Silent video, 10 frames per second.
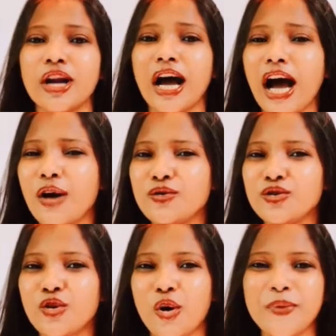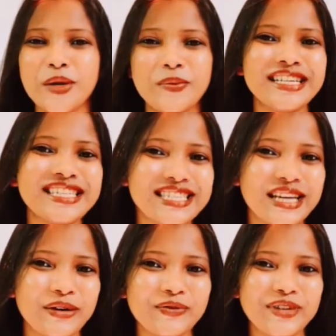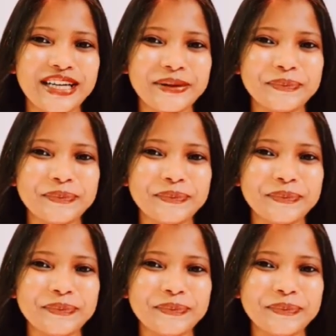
how to compliment someone.